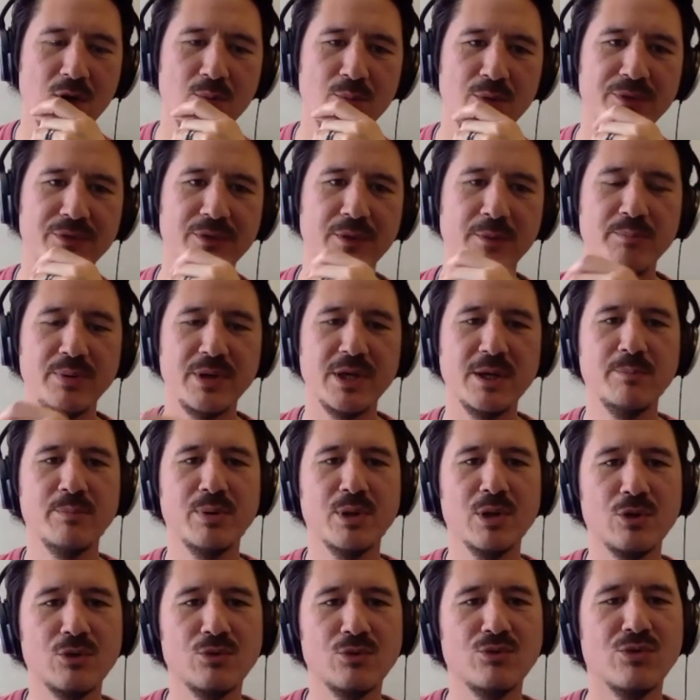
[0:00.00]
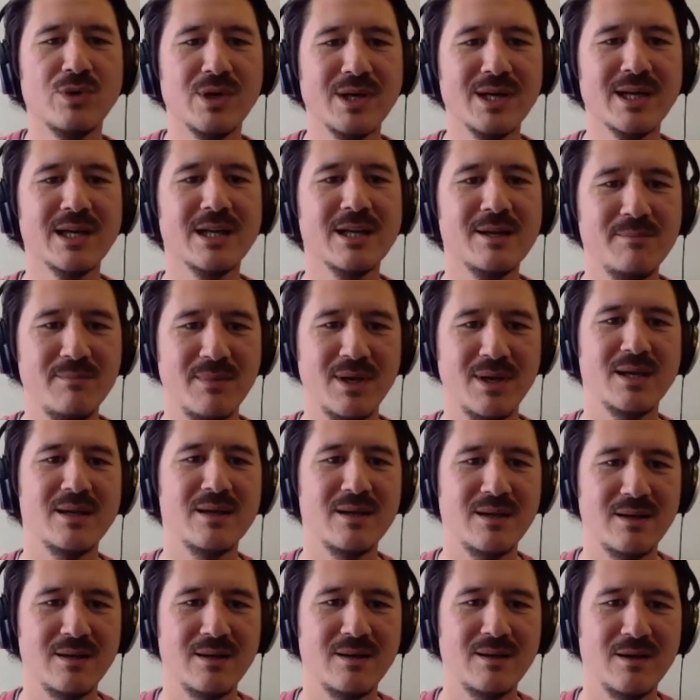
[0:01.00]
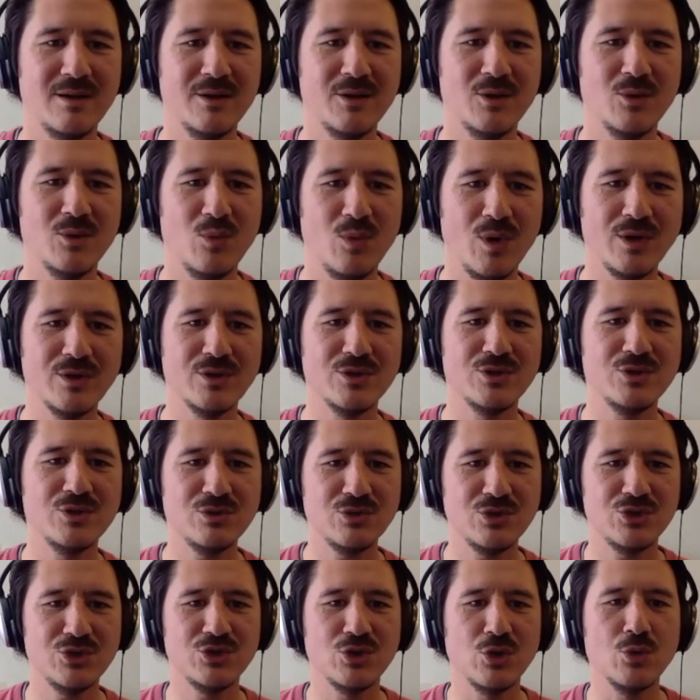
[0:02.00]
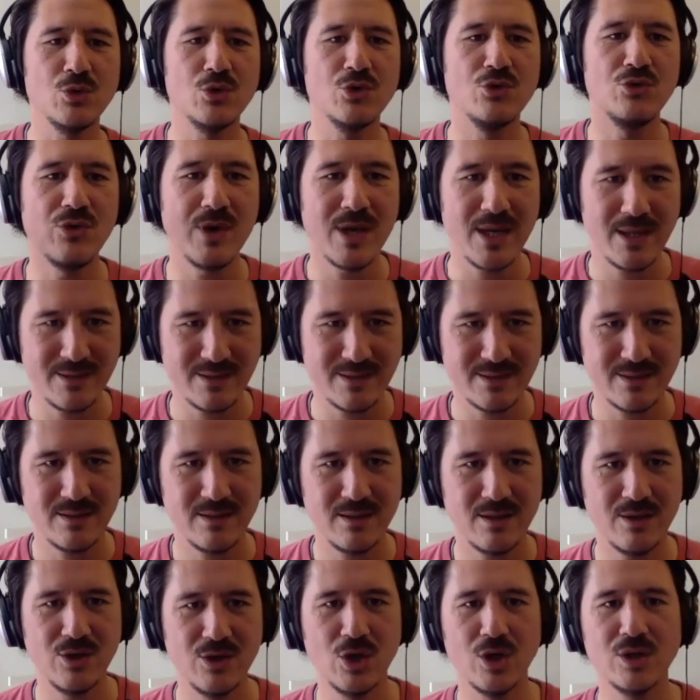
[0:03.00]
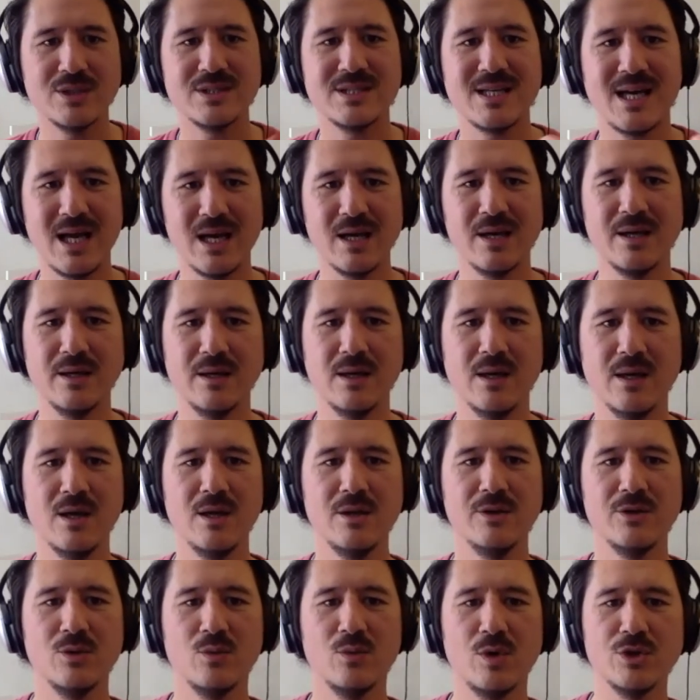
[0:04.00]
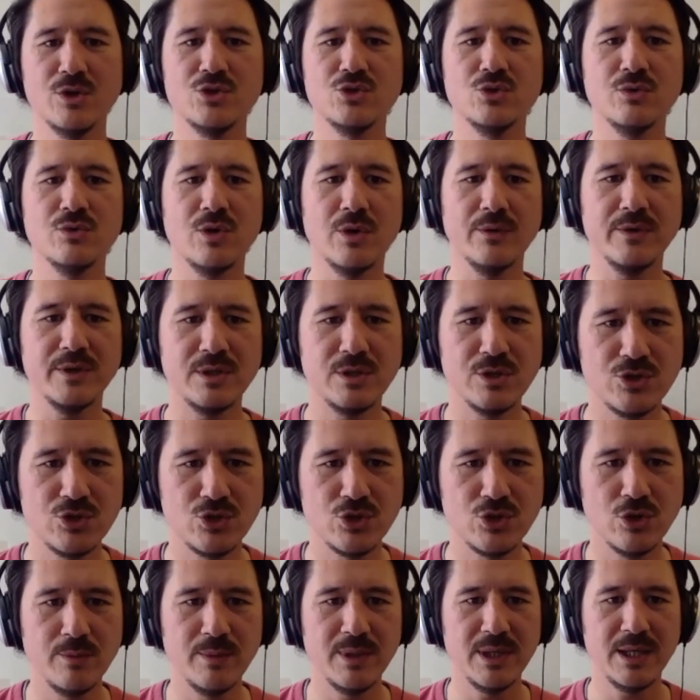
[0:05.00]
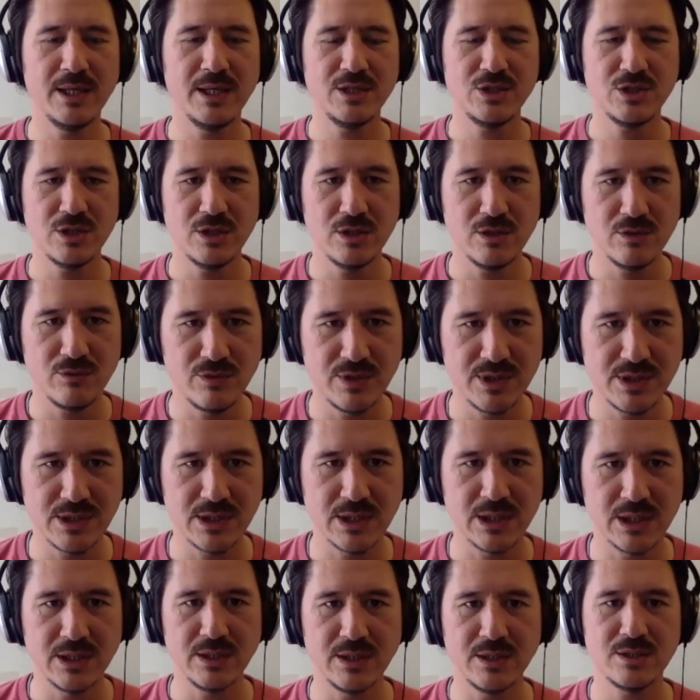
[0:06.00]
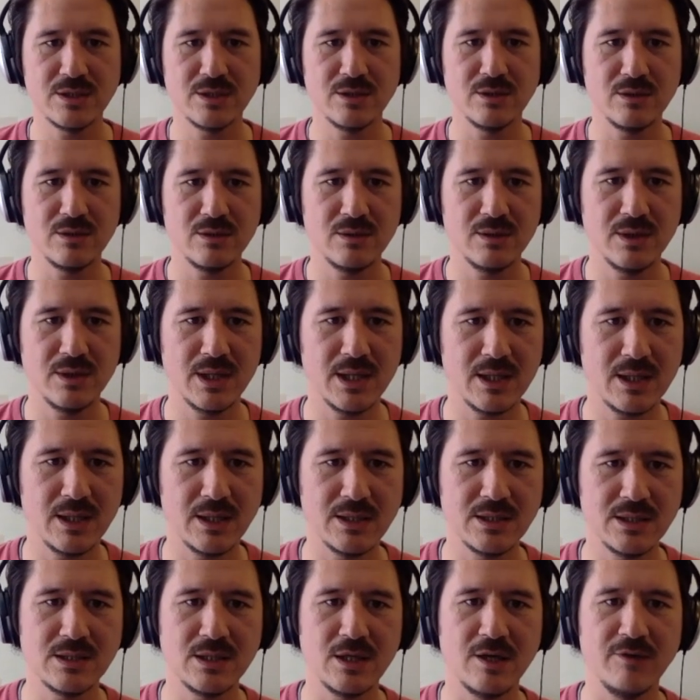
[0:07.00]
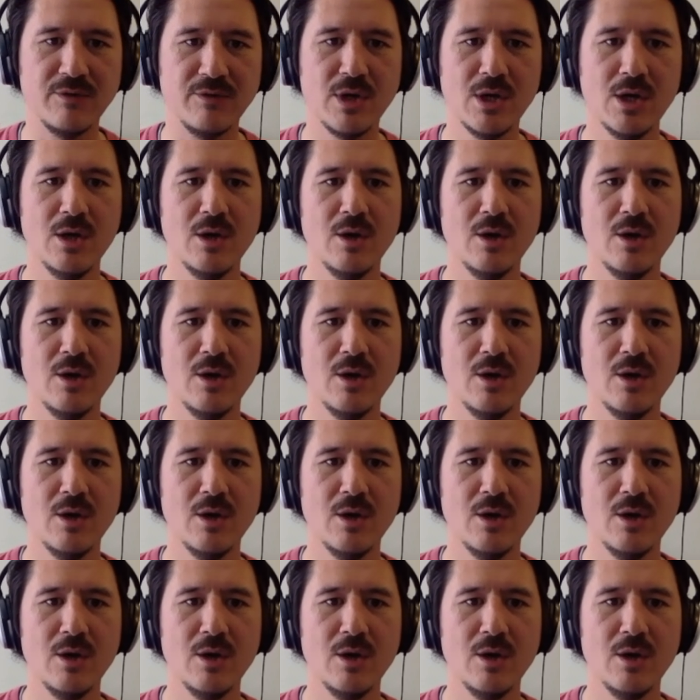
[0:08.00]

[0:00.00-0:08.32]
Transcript: But the people who really make it are the ones who show grit, not talent. The ones who've got the determination and the resilience and, and that kind of stuff.